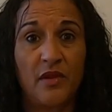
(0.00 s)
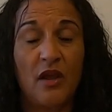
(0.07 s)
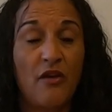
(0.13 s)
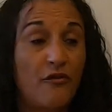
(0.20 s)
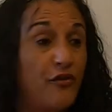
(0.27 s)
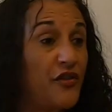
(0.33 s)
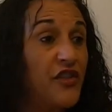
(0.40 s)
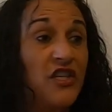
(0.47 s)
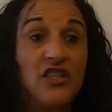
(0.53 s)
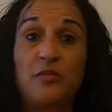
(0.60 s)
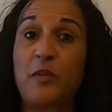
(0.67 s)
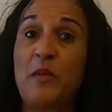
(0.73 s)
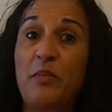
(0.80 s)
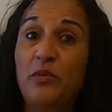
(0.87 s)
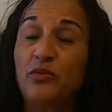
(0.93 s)
For these
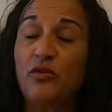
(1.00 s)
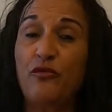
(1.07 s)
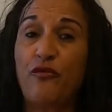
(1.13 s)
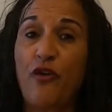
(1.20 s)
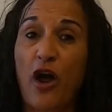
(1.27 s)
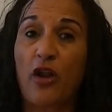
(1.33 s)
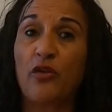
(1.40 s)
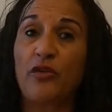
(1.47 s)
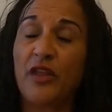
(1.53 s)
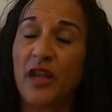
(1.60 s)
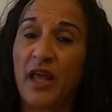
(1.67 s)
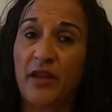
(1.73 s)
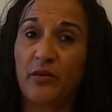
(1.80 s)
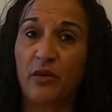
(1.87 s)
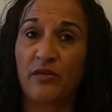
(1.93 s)
people to follow the
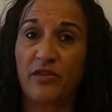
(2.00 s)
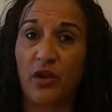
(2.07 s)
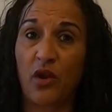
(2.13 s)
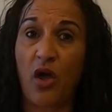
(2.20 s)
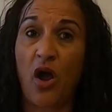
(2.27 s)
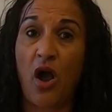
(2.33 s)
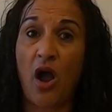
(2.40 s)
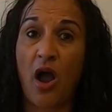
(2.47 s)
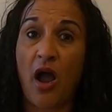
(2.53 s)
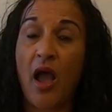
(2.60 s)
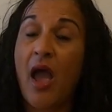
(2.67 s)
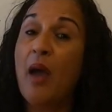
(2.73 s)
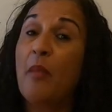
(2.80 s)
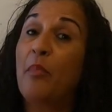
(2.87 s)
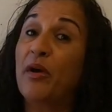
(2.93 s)
letter of the law.
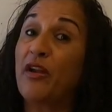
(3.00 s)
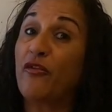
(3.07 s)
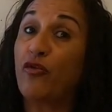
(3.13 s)
But if